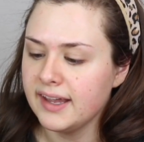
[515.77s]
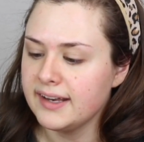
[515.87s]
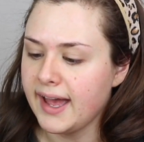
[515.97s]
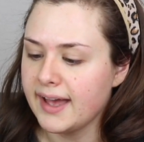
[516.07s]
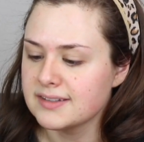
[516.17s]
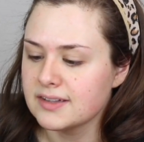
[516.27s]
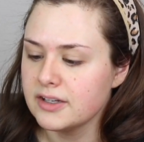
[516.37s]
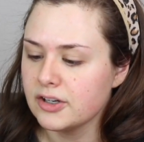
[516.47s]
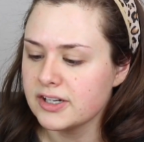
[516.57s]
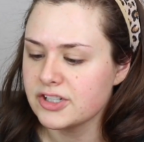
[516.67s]
It has
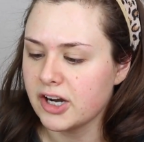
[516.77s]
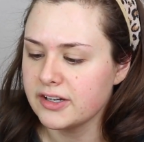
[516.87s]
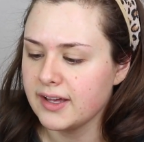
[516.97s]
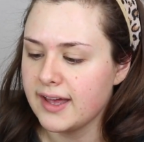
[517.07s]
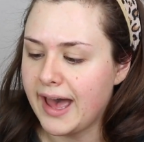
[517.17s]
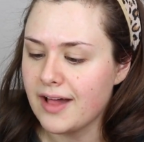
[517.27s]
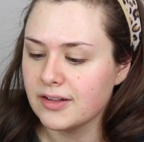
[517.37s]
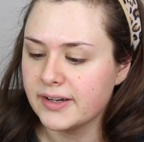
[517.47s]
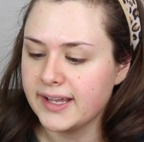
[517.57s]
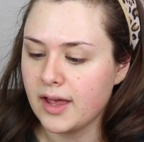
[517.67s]
licorice, arnica,
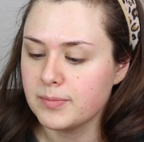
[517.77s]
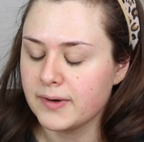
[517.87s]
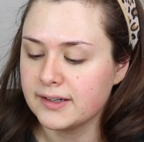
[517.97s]
aloe help